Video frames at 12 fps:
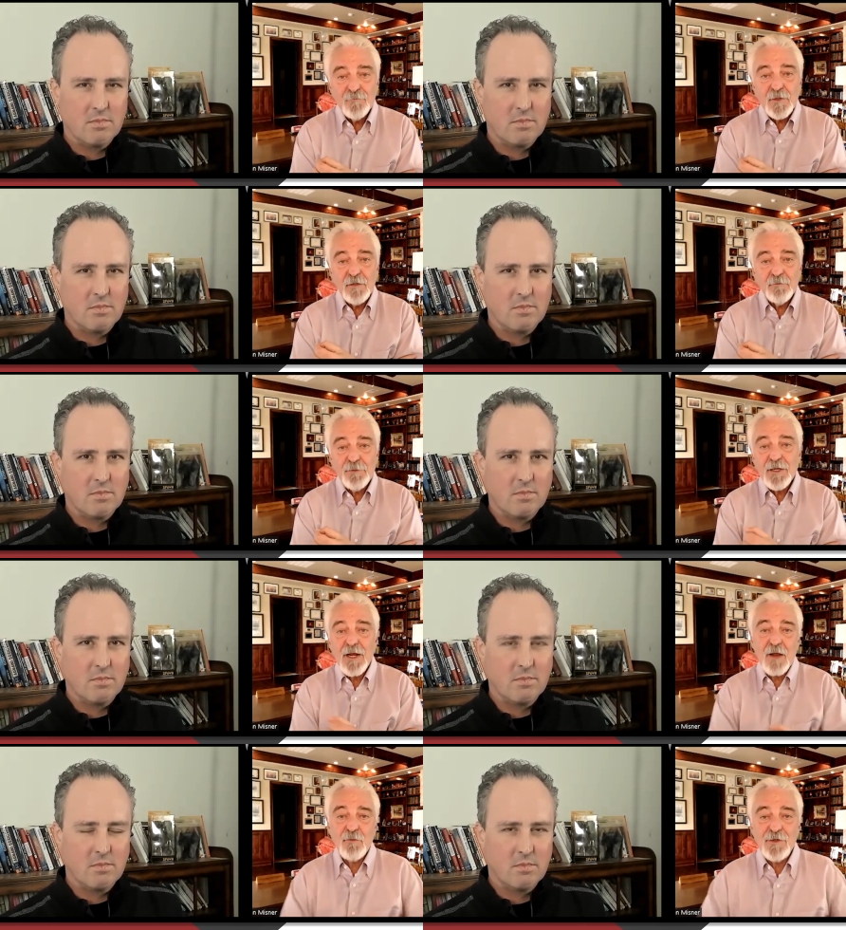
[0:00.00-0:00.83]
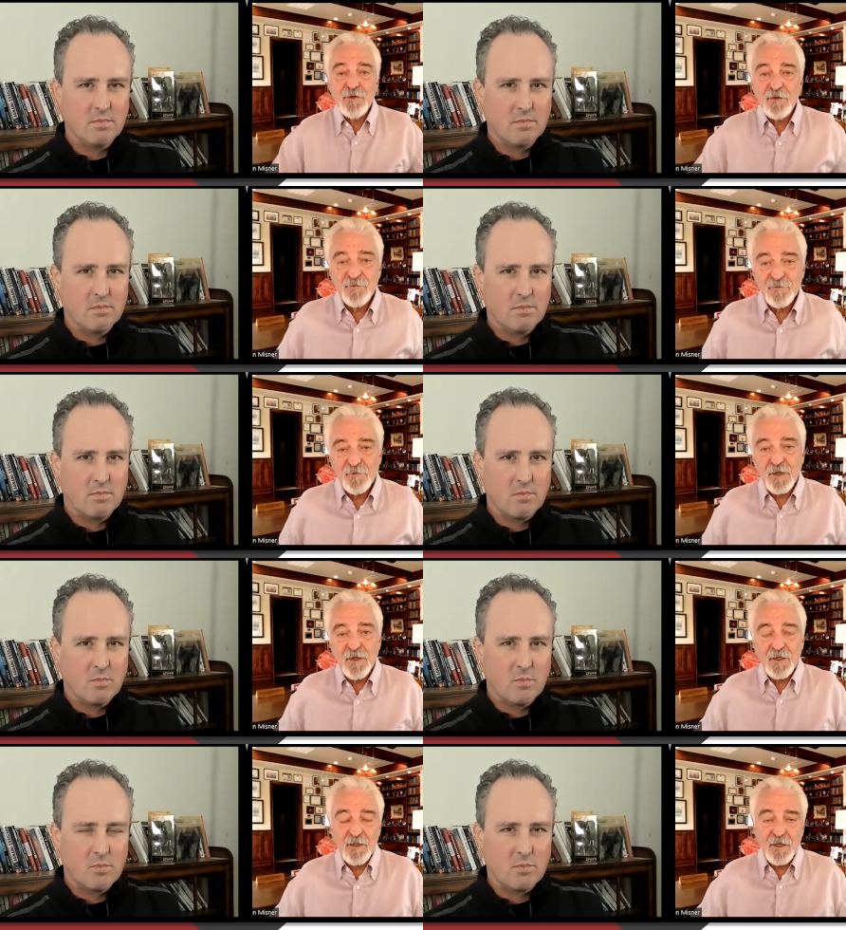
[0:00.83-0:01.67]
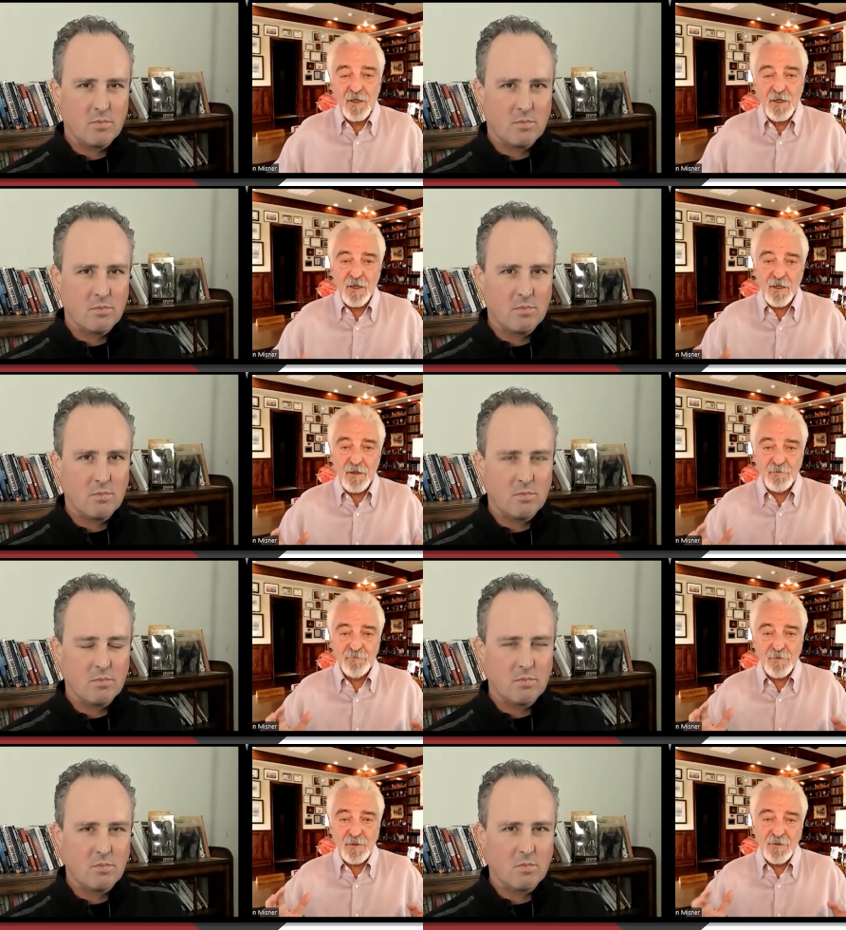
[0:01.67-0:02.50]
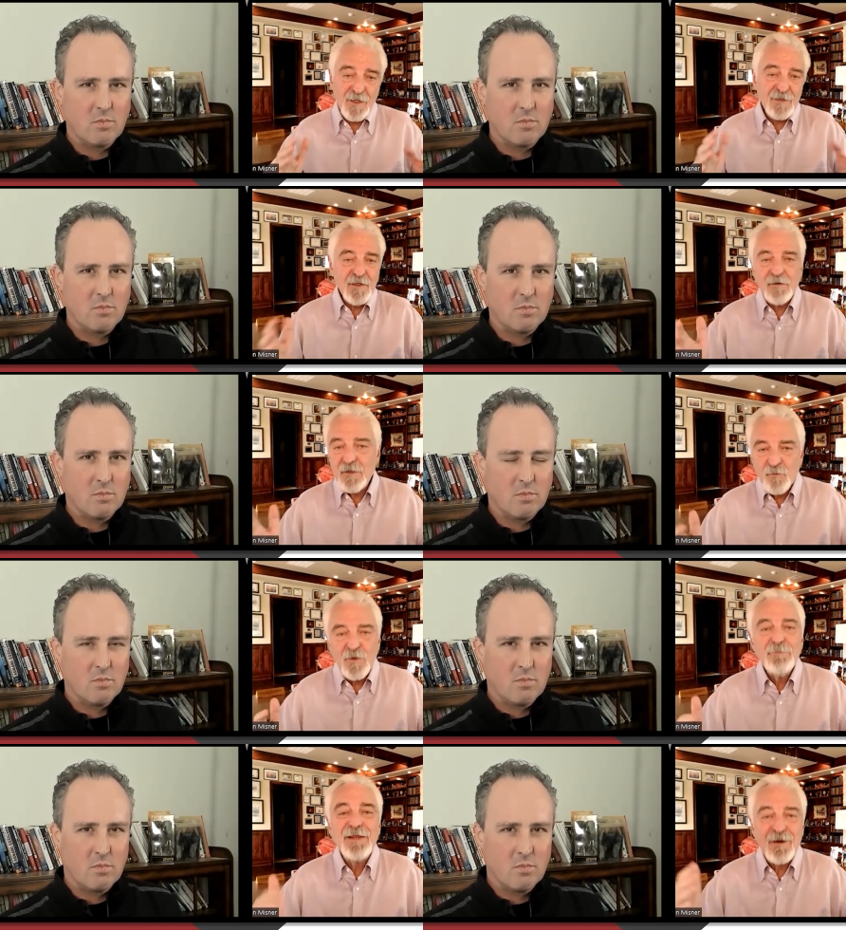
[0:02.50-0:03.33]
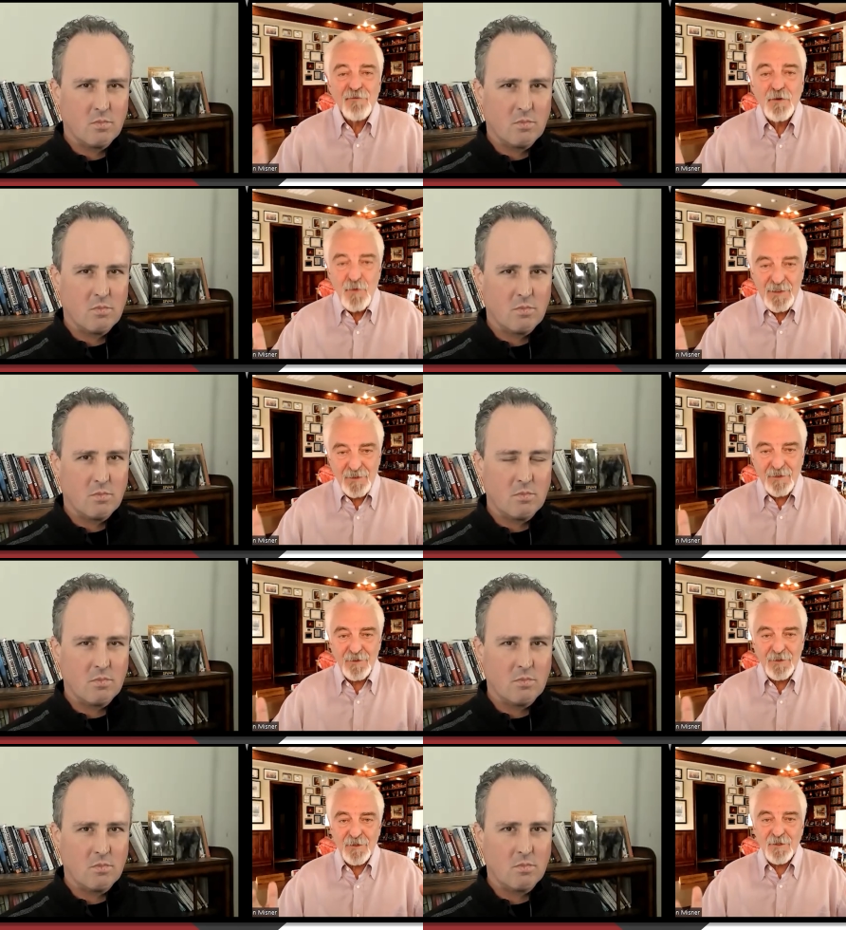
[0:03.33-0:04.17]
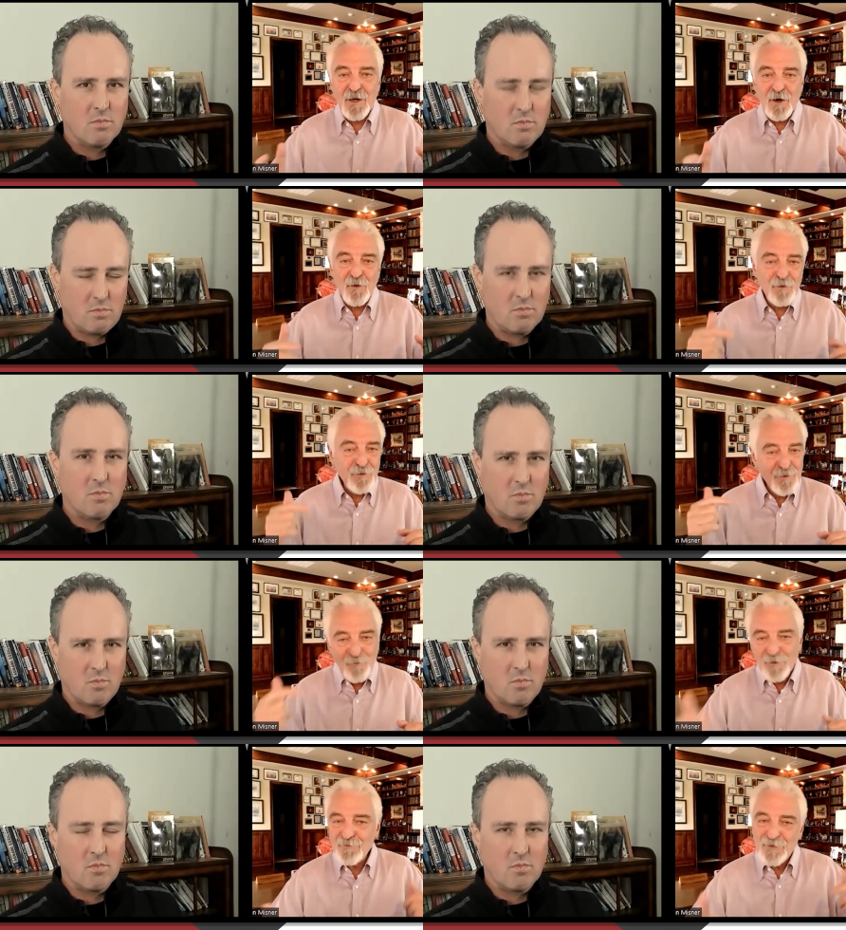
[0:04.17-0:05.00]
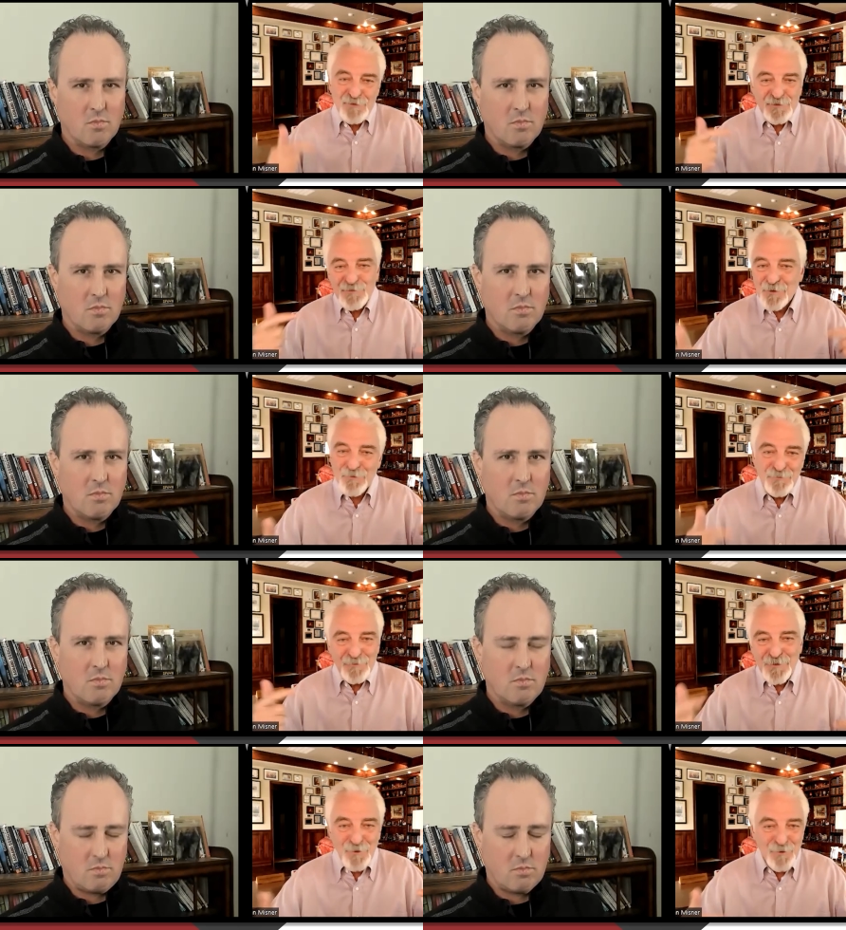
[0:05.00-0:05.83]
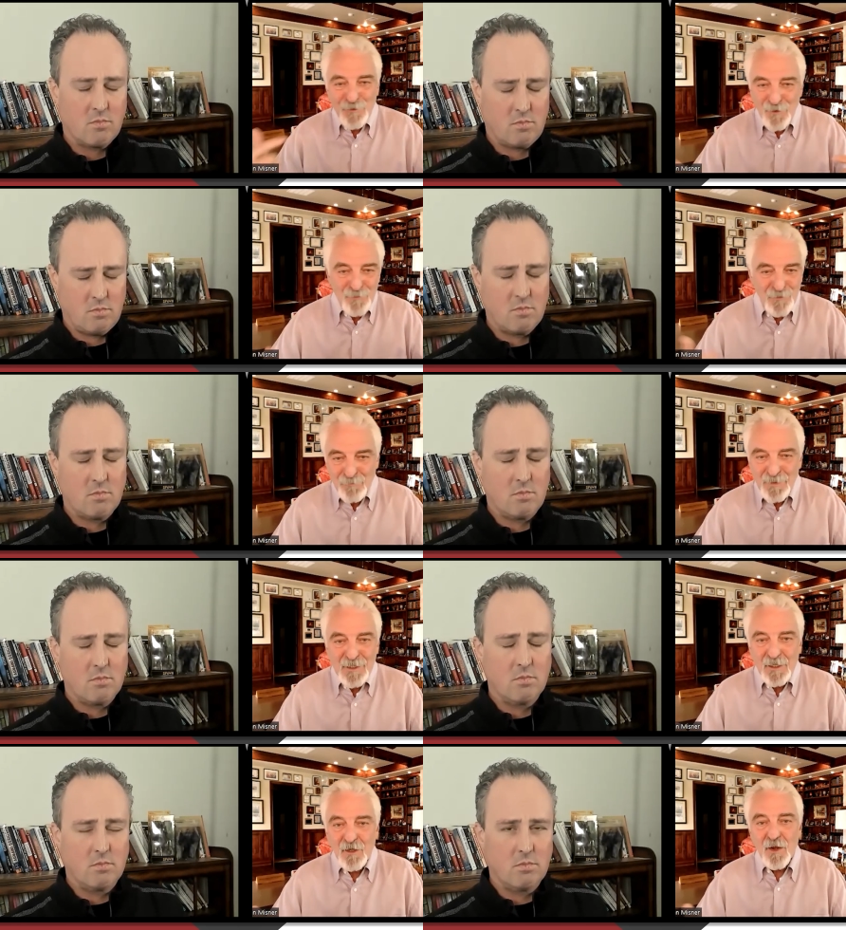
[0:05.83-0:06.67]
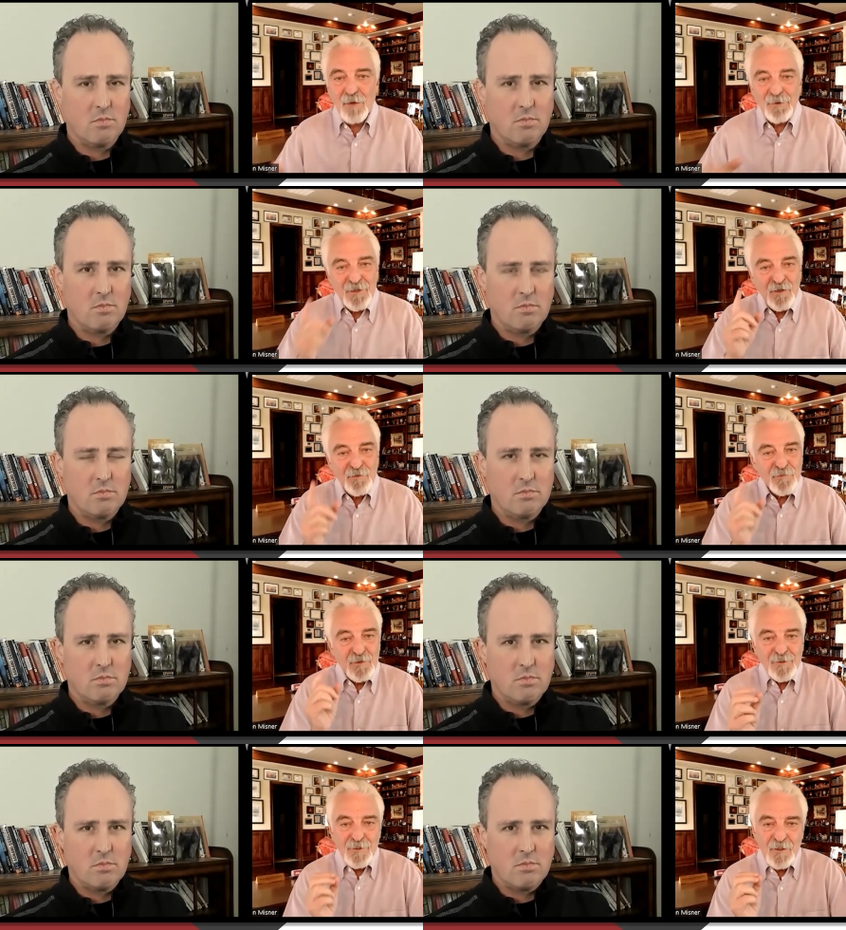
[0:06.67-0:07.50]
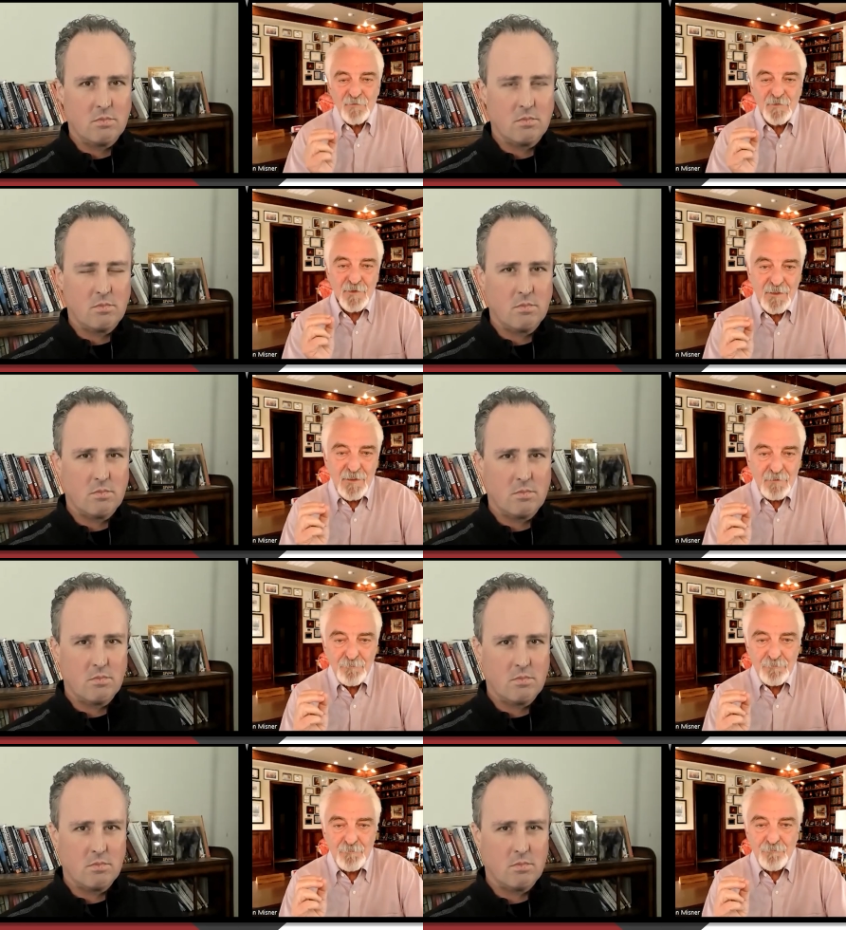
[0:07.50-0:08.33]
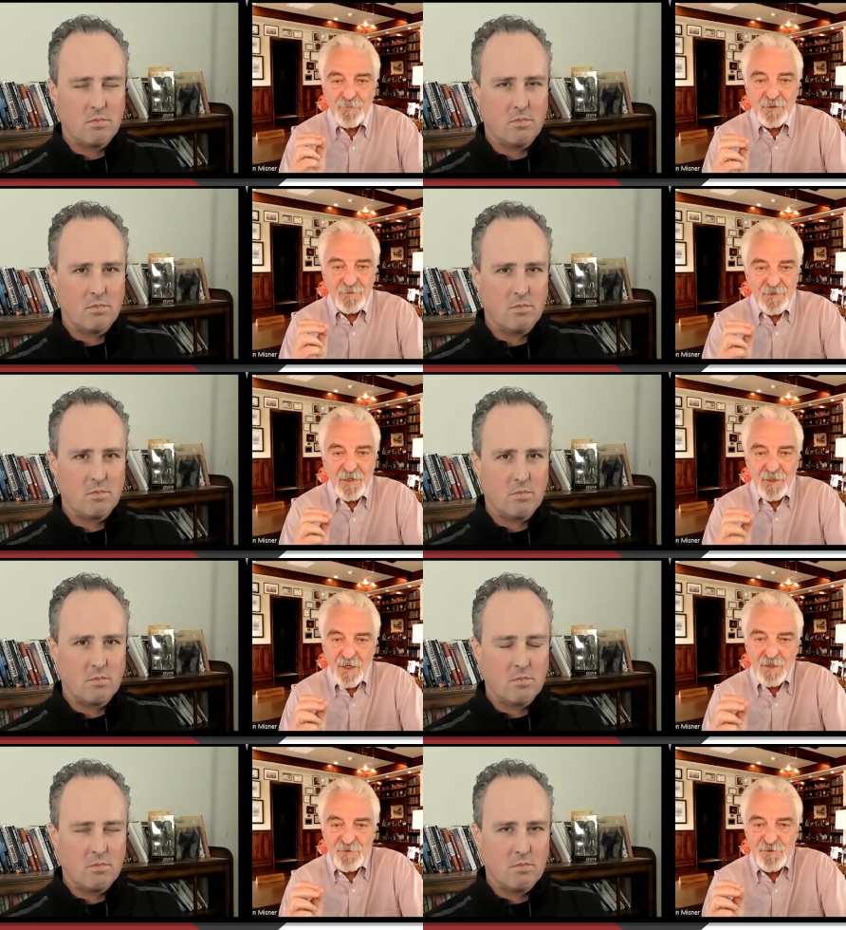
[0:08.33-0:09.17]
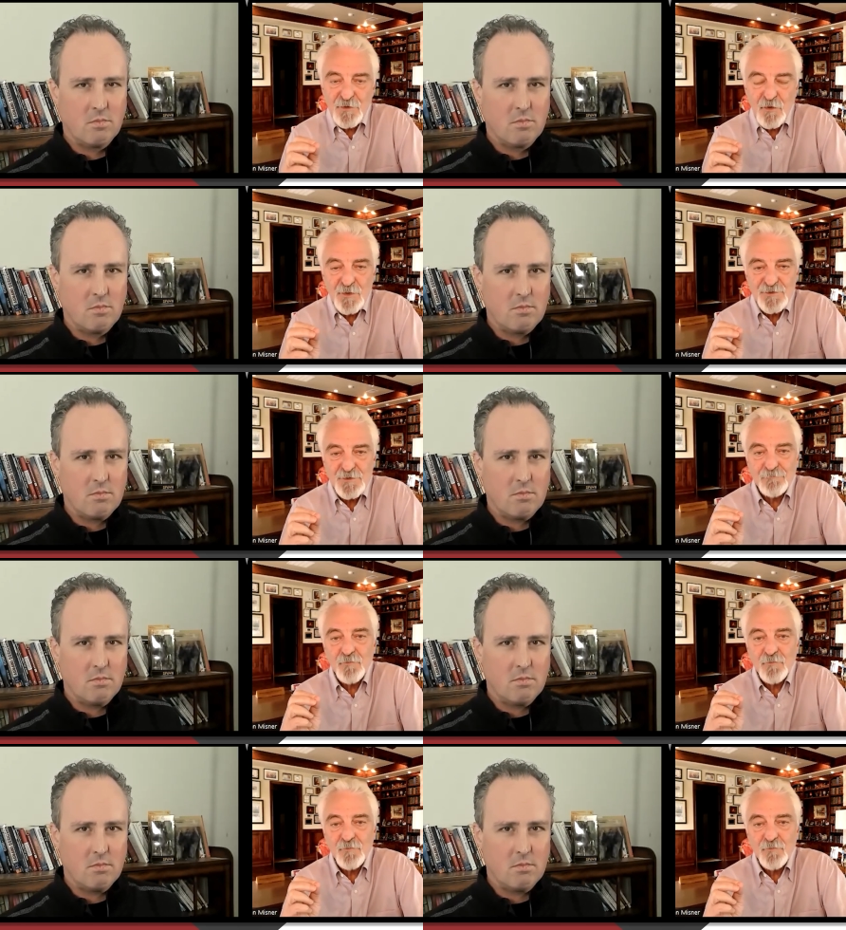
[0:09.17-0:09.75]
Speaker 1: In BNI, we did a study of, and, and we meet every week in, in our organization. So, you know, they're, they're meeting a lot. But here's, here's a key bit of data to answer your question.